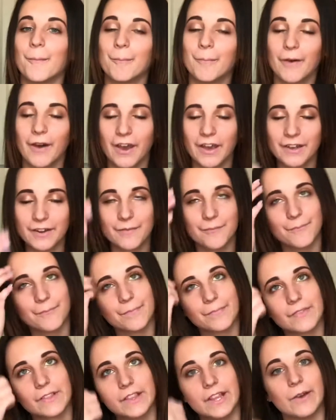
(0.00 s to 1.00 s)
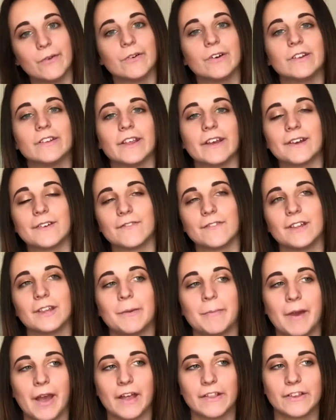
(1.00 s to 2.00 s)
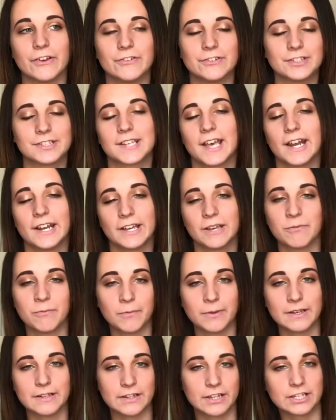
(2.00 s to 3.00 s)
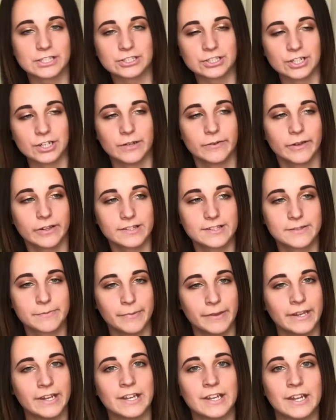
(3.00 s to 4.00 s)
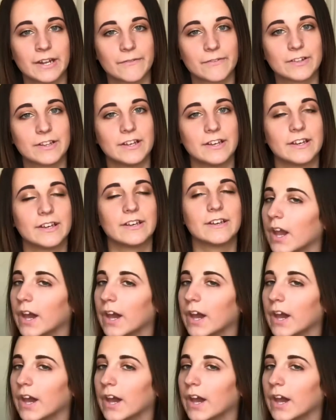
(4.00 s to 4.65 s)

But they weren't like really mad. They were just kind of giving me a lecture about speeding and everything.